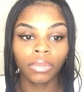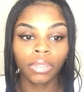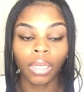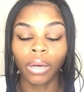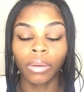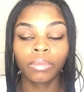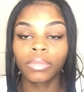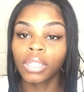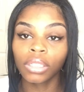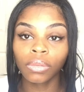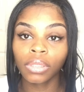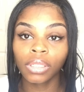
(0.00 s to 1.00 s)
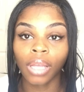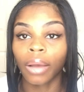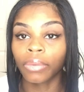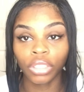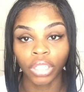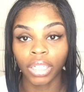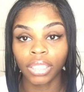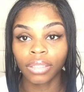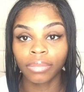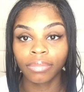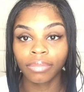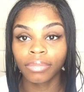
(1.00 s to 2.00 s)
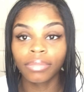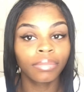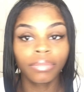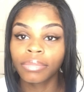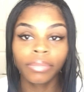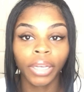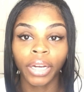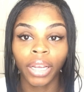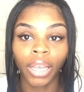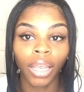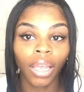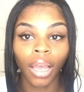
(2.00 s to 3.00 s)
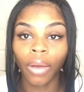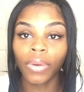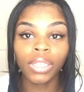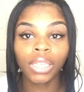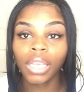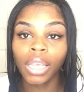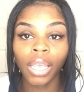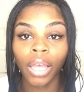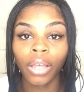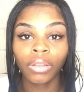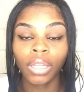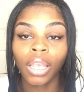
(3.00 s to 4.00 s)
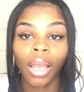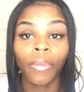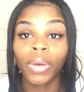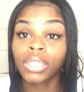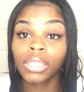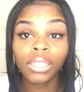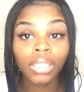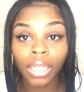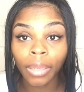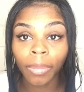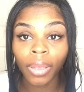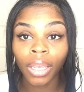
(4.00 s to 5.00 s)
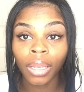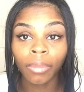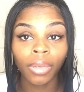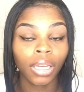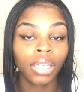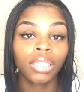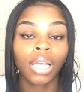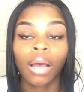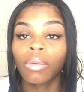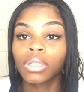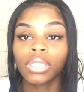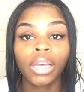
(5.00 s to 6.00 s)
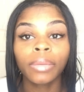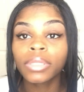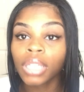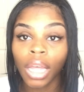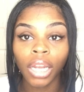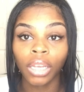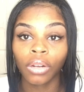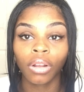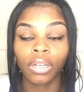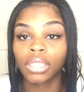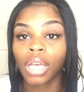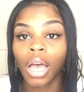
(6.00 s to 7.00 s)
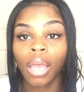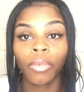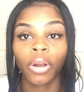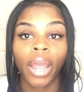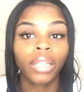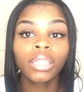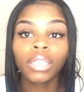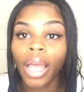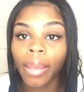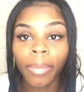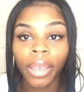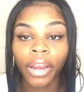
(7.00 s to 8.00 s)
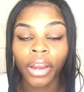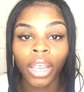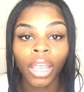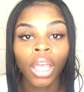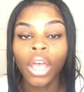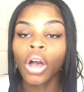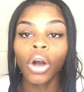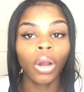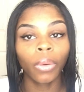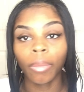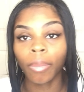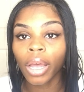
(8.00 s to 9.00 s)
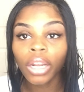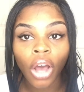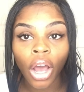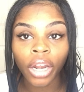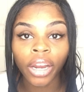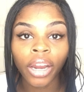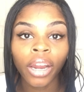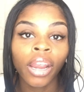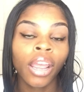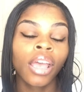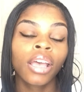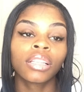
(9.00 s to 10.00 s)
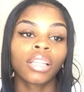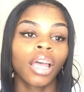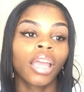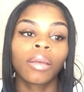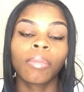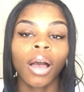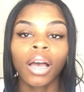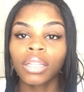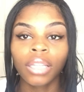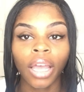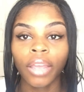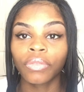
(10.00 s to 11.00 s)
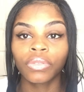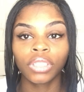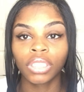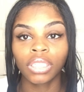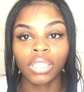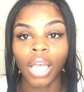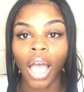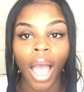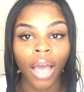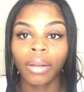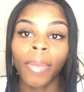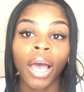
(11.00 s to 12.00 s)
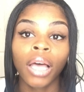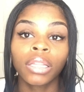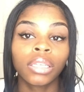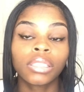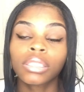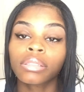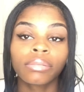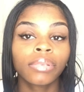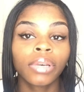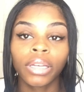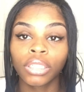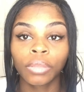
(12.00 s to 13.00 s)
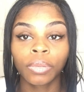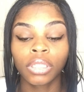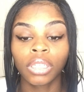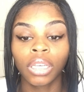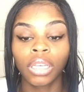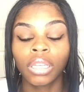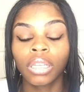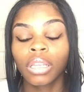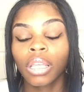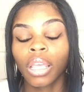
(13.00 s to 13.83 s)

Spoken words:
was stressed, period. I wasn't eating healthy. I wasn't sleeping because I was up studying all the time or at the library or with my daughter. Like, my life was just out of balance 100%.